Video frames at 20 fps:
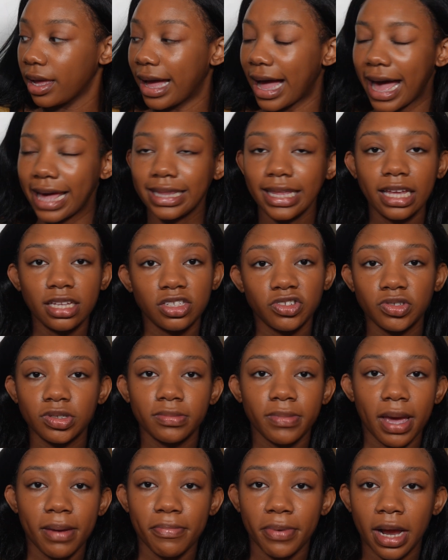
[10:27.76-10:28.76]
I like
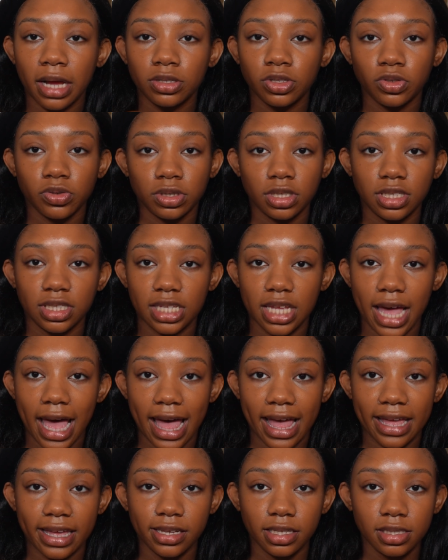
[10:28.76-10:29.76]
doing my brows towards the
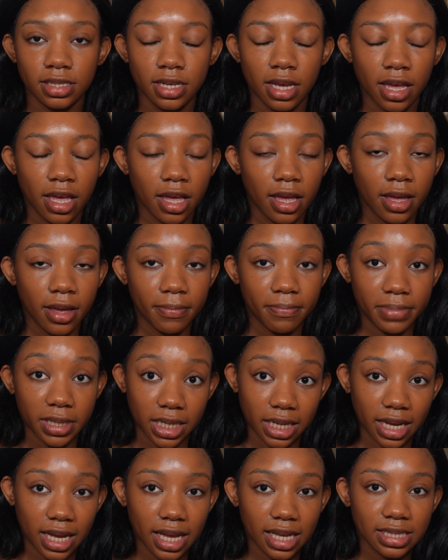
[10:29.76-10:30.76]
end
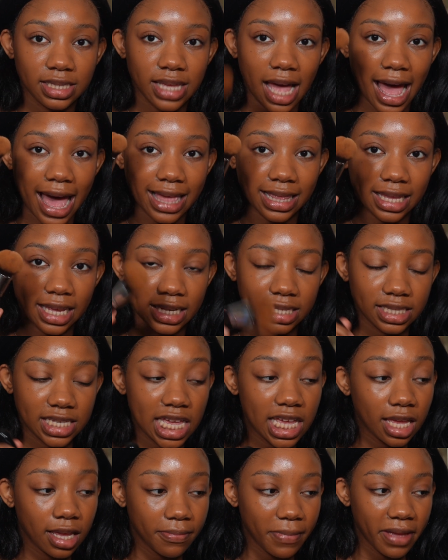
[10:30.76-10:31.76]
because I like
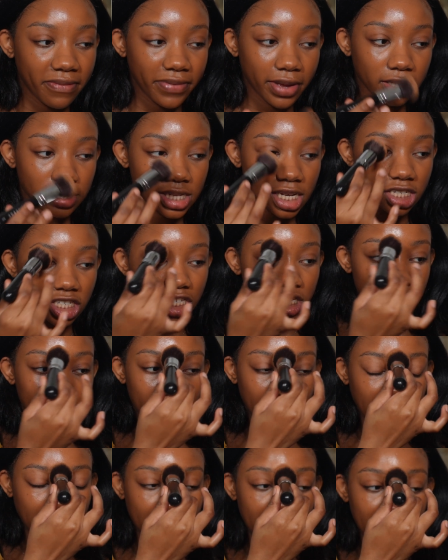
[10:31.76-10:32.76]
taking my foundation
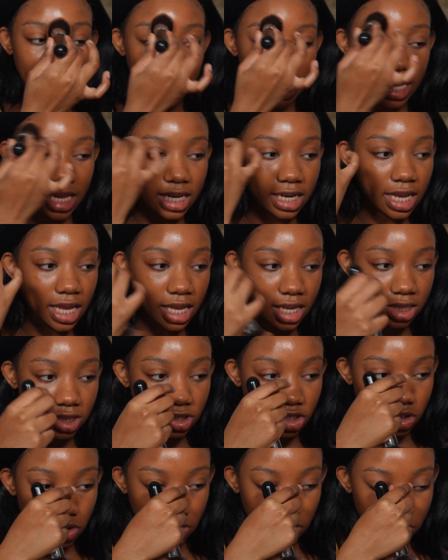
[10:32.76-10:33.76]
and getting it
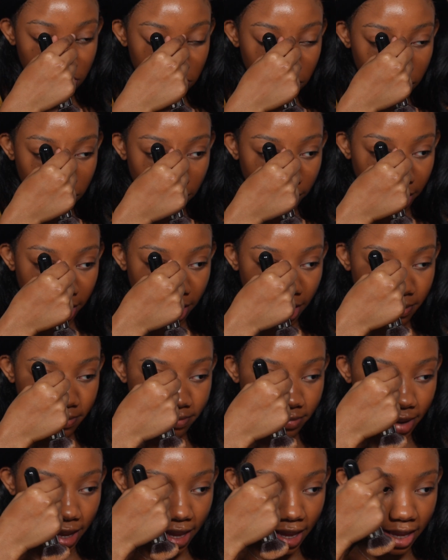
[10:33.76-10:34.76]
into where
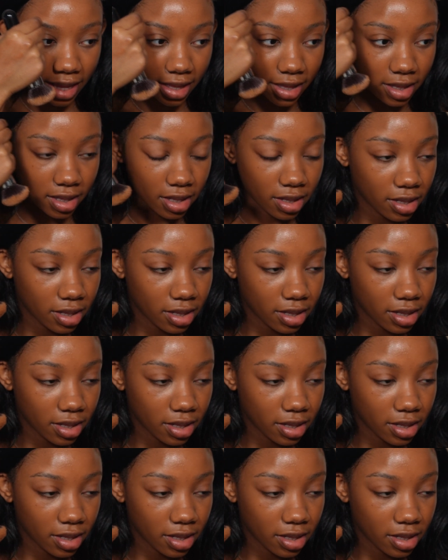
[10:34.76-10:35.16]
my